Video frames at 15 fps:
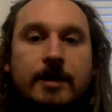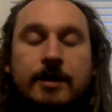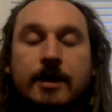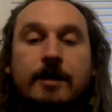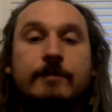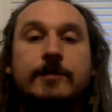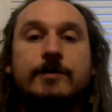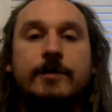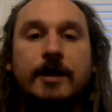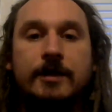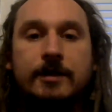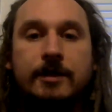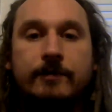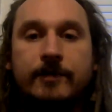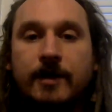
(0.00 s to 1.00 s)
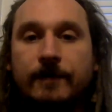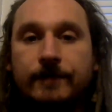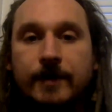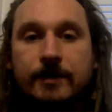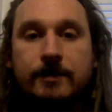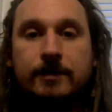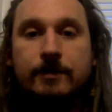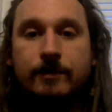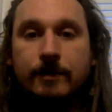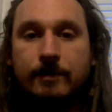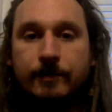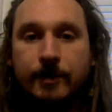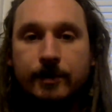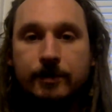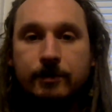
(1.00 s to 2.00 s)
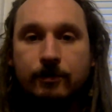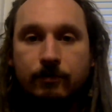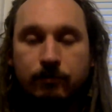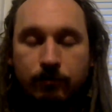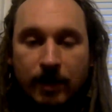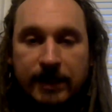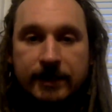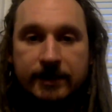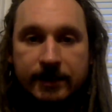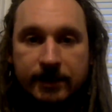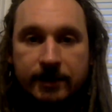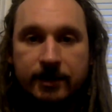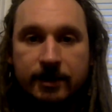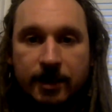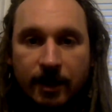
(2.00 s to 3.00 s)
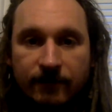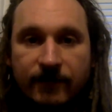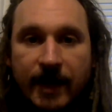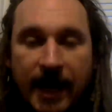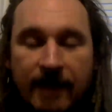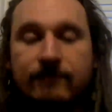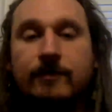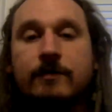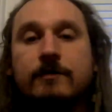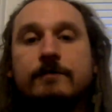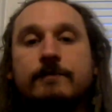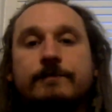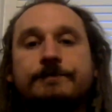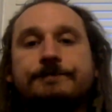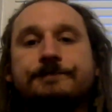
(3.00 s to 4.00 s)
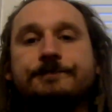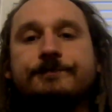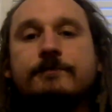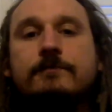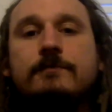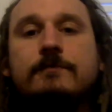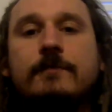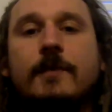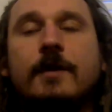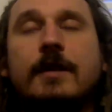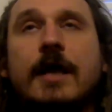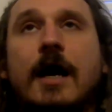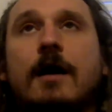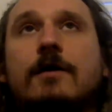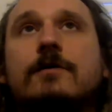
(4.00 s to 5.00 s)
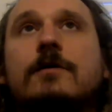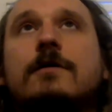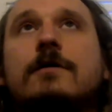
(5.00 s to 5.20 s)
them directly above us doing the most crazy stuff ever. Now,